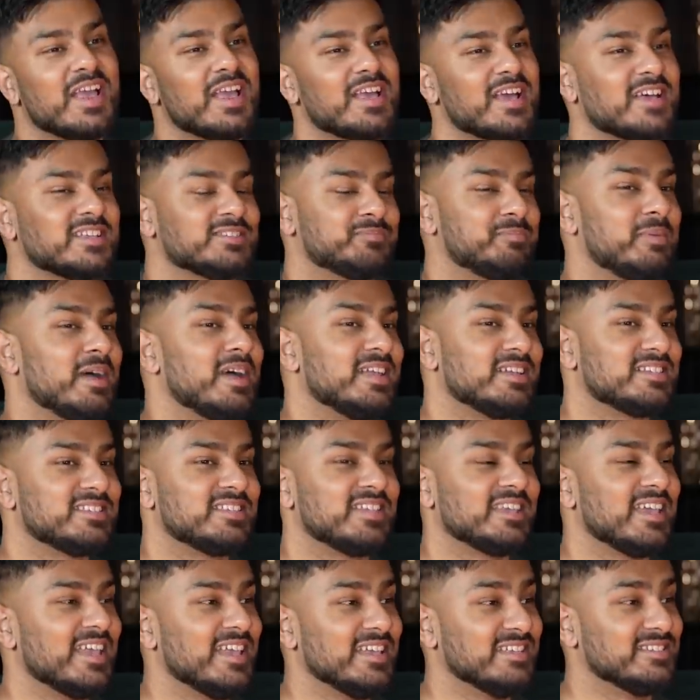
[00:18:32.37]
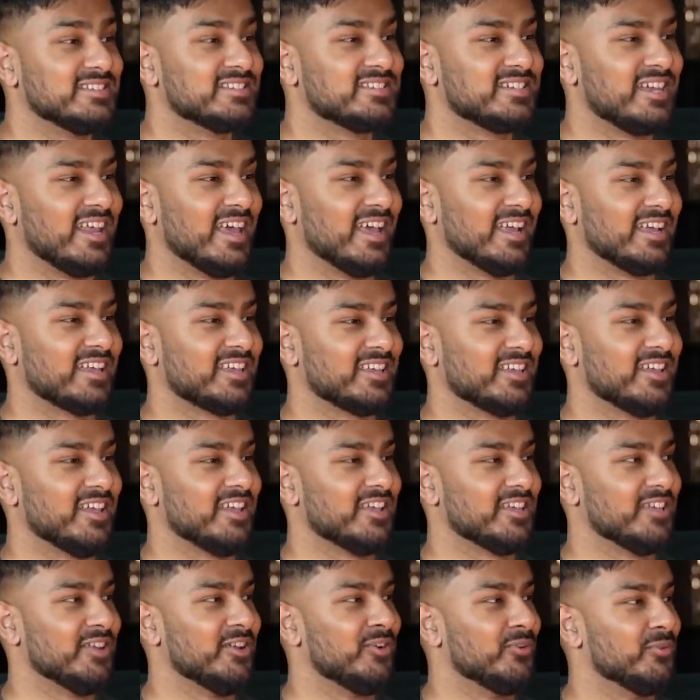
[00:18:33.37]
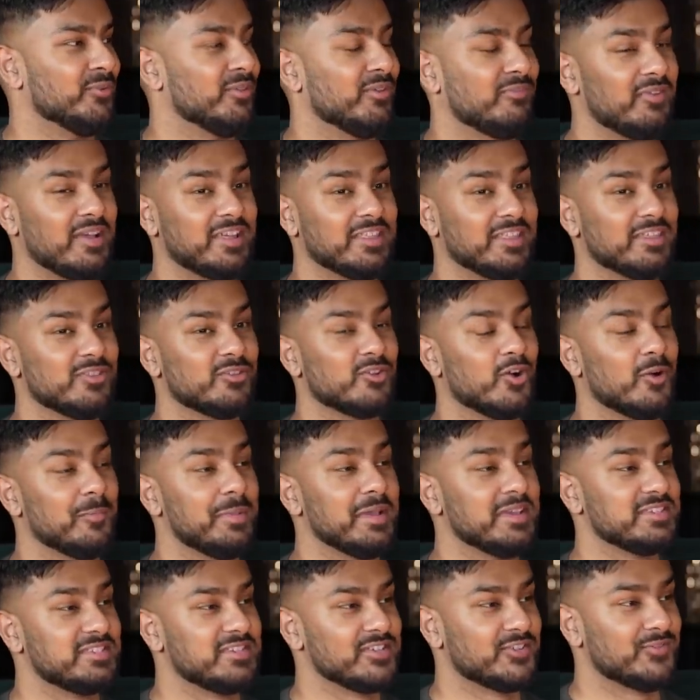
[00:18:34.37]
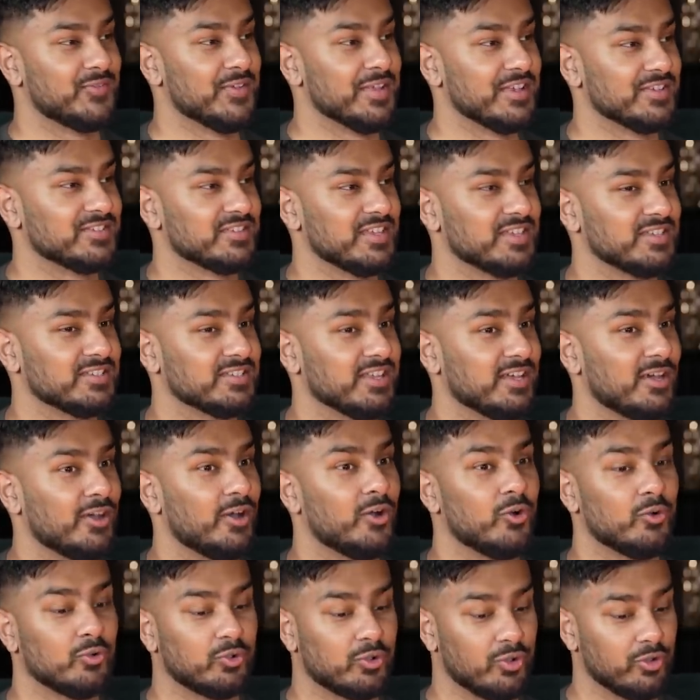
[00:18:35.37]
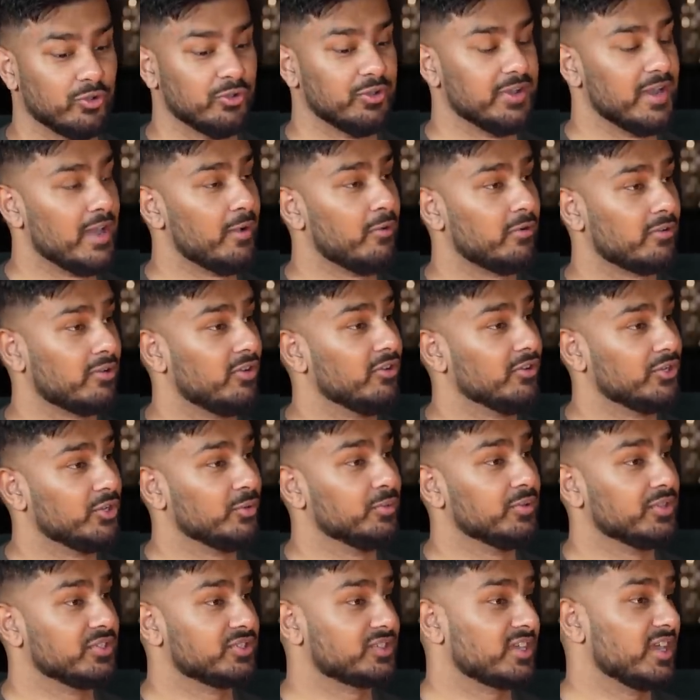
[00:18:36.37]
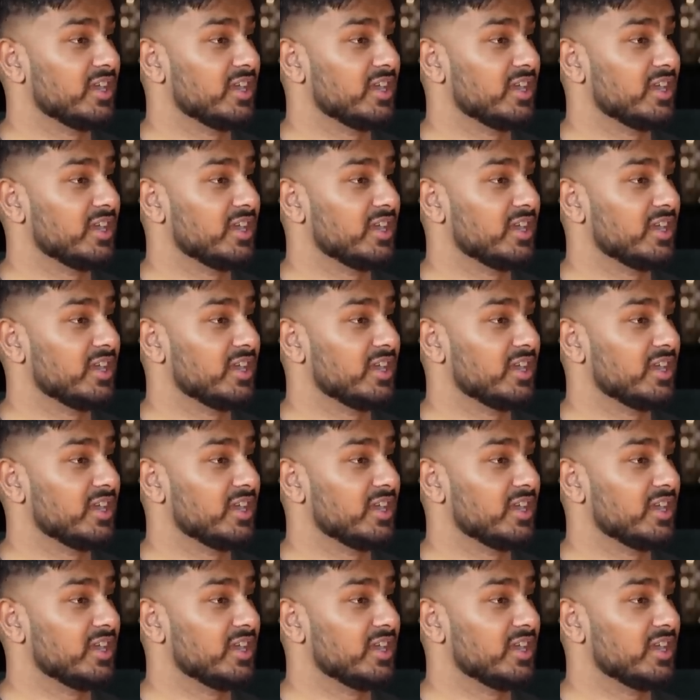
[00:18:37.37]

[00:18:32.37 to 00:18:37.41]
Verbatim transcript: As bad as it is, like you know, the fact that you got to pay six figures and it's like, oh god, now I got to deal with this